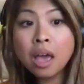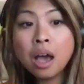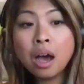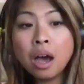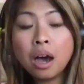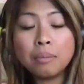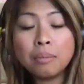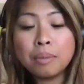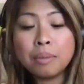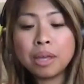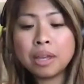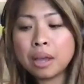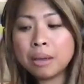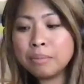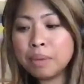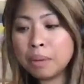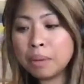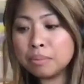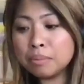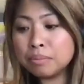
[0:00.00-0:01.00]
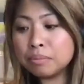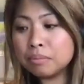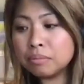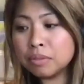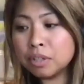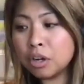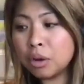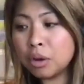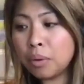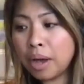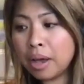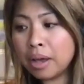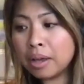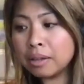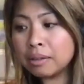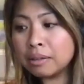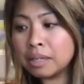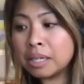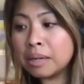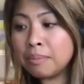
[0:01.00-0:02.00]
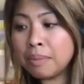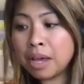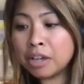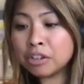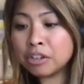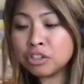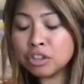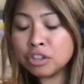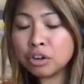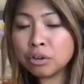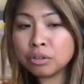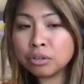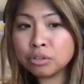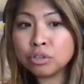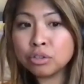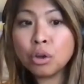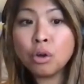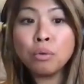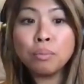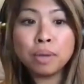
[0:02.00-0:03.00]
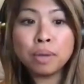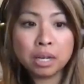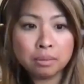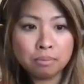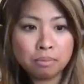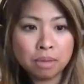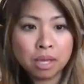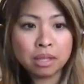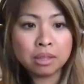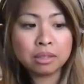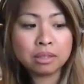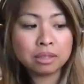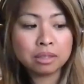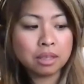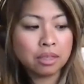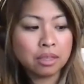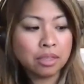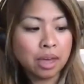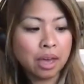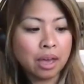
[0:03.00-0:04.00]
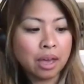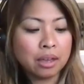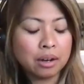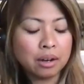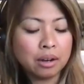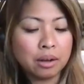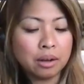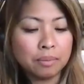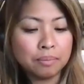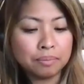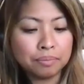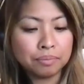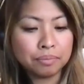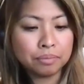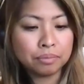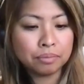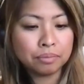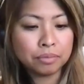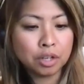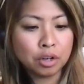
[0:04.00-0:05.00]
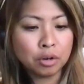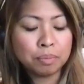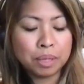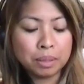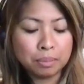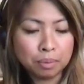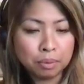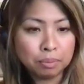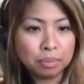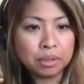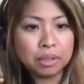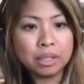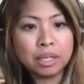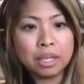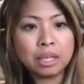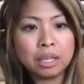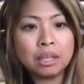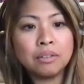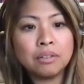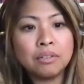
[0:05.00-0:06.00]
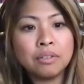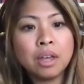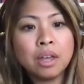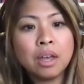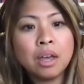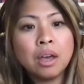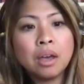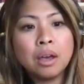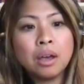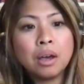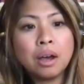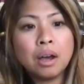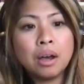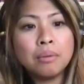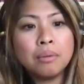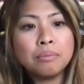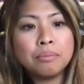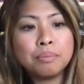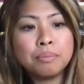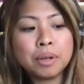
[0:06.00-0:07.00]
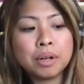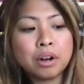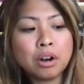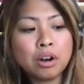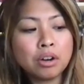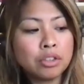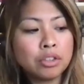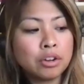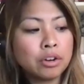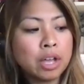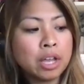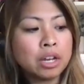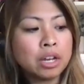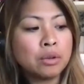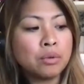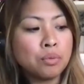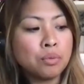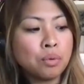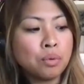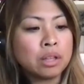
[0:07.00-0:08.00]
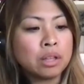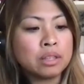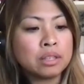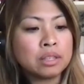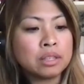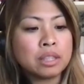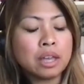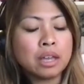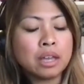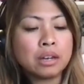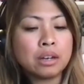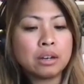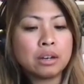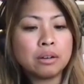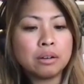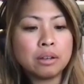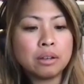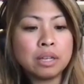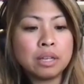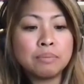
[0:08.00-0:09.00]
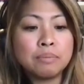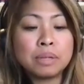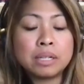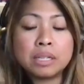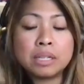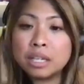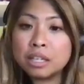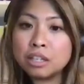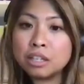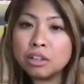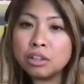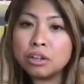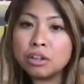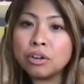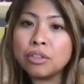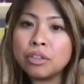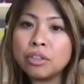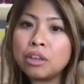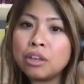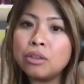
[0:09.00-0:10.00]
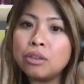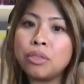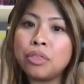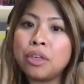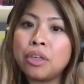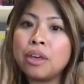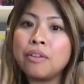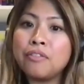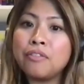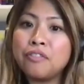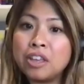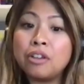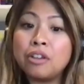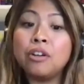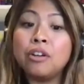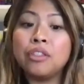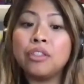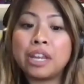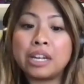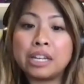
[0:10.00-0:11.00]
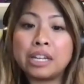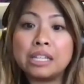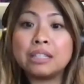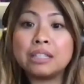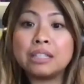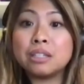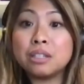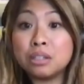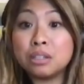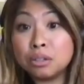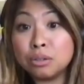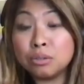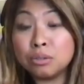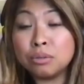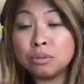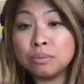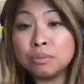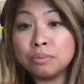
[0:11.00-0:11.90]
And I'm, you know, I can imagine there are so many myths that, you know, people believe. But are there any ones that in particular that you feel that needs to